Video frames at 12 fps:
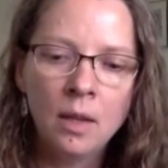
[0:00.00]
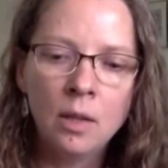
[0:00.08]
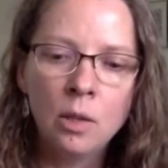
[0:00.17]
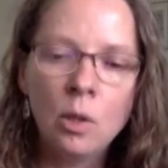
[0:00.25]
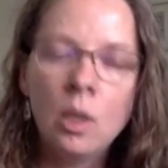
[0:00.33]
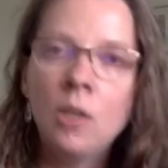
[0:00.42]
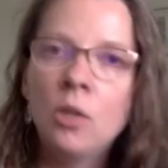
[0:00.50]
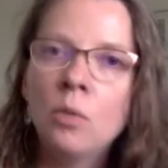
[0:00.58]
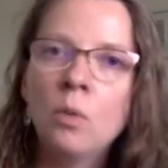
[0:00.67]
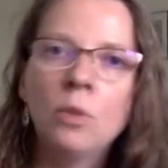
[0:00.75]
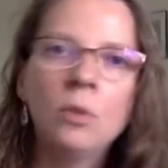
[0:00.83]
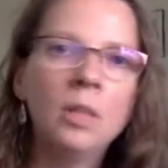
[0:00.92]
So I just
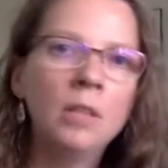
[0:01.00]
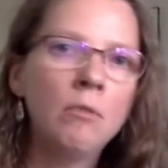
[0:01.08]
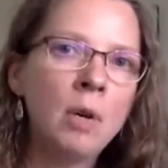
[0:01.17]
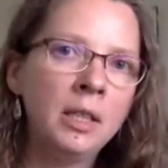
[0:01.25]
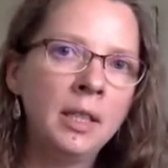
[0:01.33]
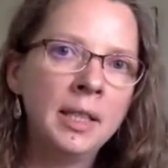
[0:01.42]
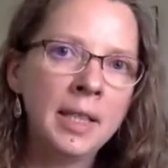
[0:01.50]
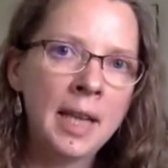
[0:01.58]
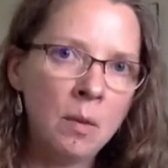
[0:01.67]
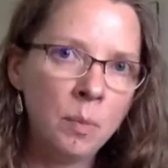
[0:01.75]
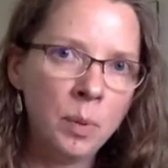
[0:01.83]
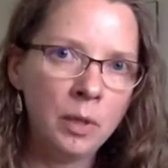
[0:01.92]
want to give one
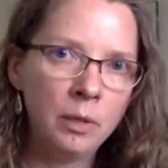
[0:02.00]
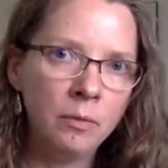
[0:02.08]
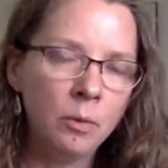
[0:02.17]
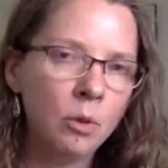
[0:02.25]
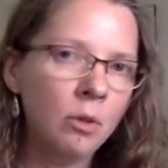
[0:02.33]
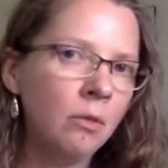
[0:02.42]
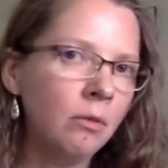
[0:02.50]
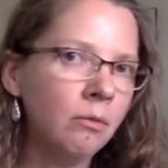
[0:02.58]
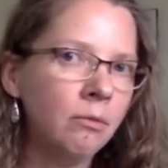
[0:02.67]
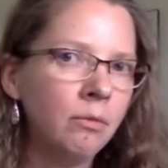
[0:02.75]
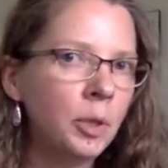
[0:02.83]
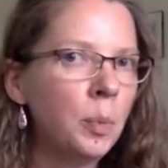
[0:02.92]
example. So
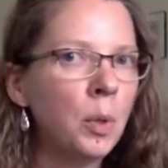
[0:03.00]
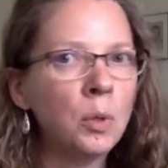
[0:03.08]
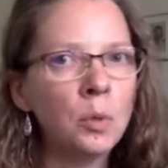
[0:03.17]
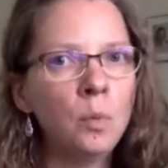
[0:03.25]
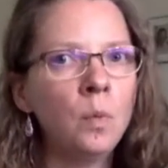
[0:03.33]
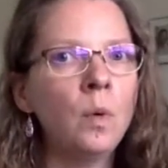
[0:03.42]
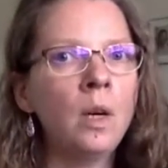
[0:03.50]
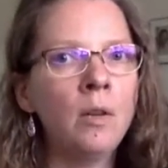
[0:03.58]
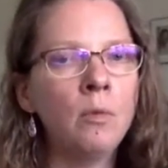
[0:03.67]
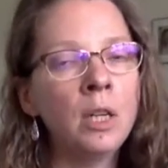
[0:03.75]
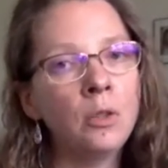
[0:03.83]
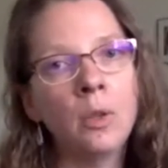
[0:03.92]
suppose
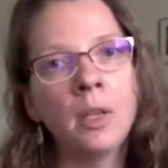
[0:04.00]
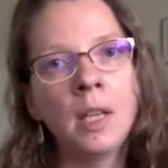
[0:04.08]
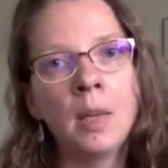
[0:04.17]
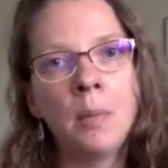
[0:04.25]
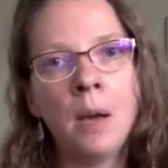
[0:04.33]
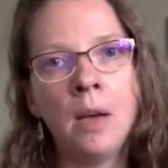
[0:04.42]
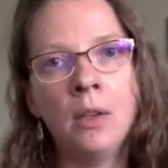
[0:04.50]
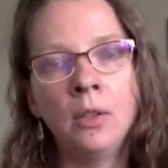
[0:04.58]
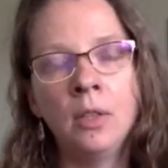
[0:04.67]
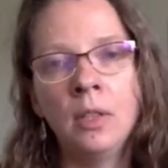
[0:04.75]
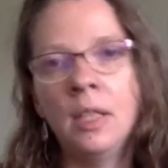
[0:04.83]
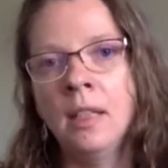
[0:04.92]
we are talking
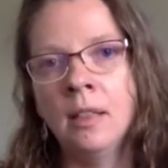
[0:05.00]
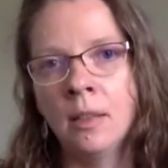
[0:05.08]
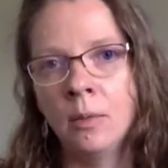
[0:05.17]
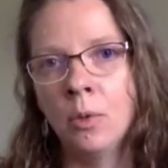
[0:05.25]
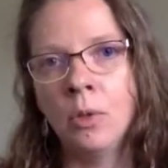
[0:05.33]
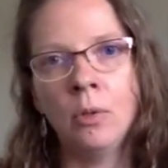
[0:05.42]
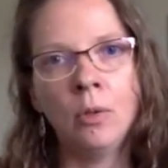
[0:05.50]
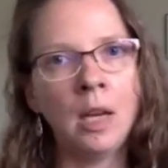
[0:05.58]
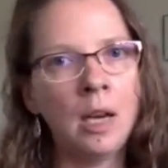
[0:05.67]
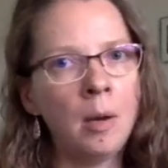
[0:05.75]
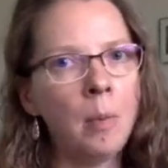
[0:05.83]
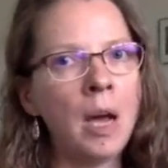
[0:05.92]
about Tina, so
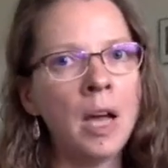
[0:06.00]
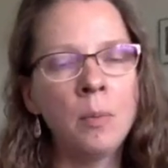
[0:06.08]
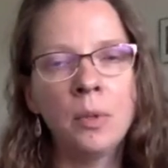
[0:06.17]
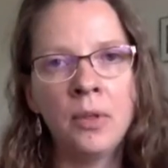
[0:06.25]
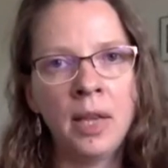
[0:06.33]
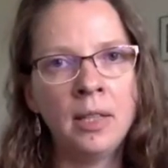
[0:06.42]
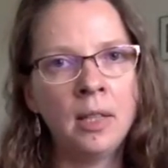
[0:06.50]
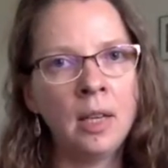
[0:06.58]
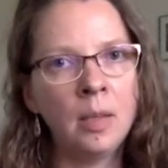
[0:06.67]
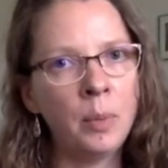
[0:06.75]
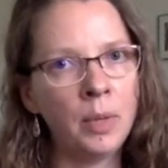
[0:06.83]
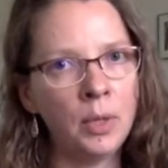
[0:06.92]
a
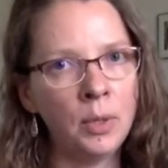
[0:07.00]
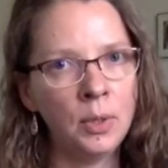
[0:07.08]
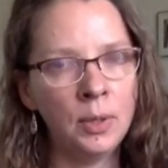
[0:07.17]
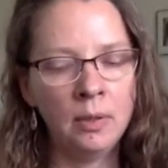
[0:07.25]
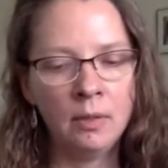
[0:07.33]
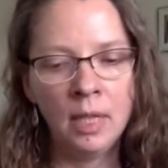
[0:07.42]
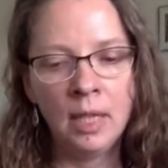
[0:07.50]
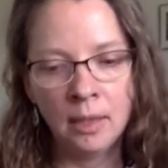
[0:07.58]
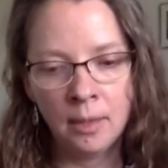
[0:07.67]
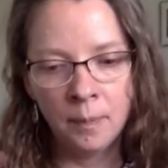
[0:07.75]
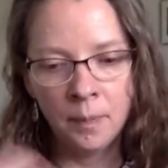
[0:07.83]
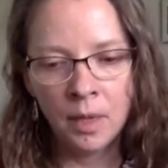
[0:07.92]
hypothetical person,
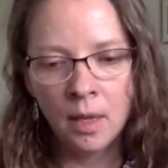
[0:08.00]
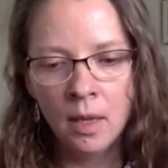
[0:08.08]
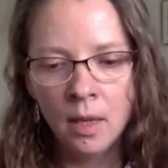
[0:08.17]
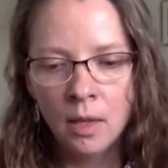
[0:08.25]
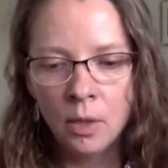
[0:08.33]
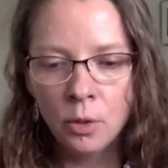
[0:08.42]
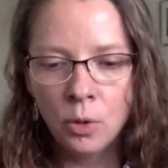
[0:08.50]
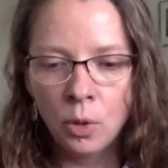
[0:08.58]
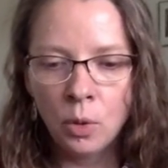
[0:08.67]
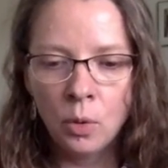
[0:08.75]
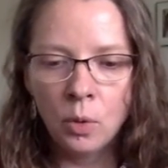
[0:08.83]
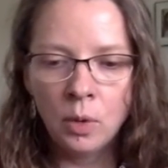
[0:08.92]
Tina.
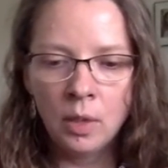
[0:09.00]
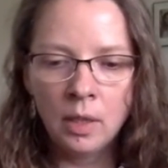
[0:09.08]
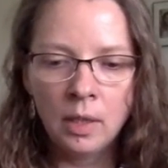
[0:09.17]
So